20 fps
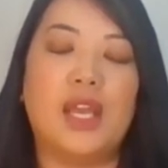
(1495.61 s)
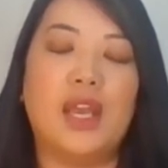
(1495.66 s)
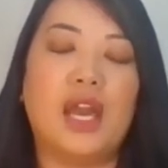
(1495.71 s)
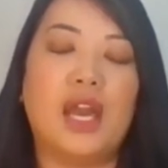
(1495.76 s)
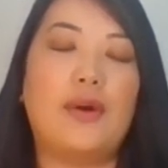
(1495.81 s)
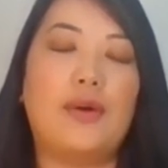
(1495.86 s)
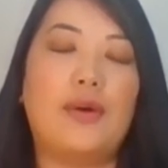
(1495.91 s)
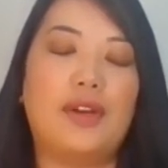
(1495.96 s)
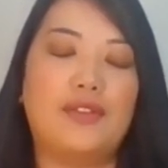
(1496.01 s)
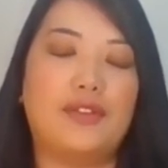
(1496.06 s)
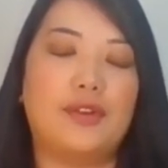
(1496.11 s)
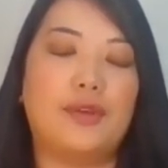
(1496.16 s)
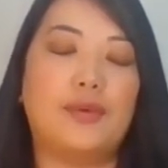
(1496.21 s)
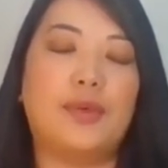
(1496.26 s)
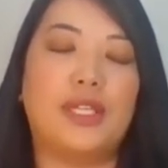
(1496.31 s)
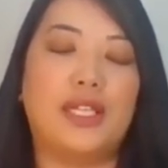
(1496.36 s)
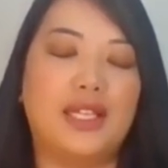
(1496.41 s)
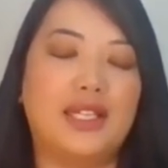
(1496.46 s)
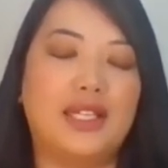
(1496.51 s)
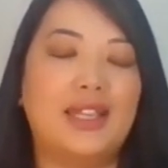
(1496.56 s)
However,
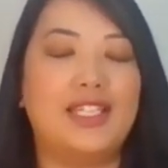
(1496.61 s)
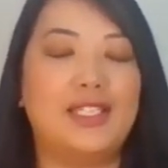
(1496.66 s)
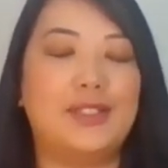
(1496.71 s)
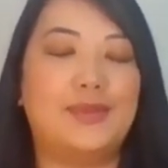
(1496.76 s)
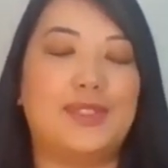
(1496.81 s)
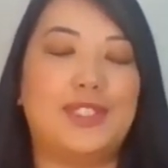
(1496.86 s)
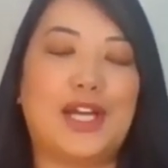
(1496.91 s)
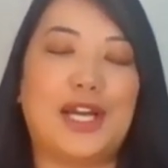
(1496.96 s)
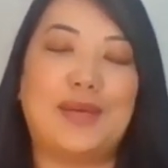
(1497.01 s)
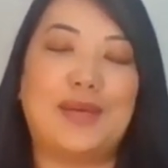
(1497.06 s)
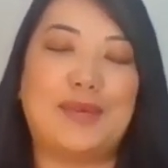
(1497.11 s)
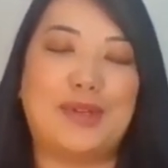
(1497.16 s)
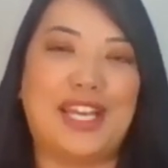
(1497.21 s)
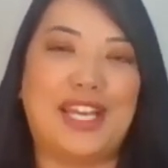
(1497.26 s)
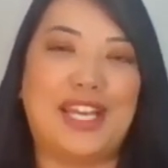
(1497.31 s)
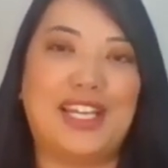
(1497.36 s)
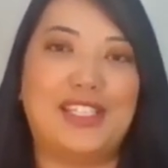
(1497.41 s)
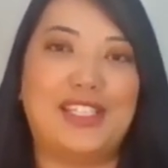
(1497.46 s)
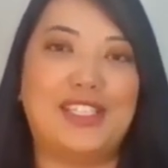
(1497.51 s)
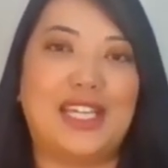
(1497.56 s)
one of the things we talk about
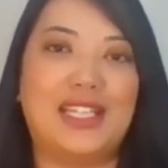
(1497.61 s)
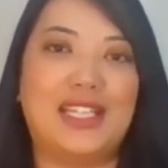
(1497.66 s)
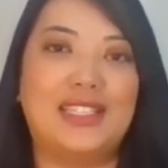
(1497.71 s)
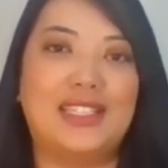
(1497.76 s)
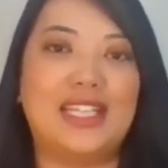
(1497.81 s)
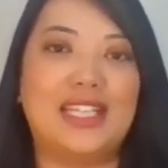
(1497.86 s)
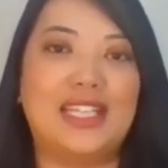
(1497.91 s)
at HA is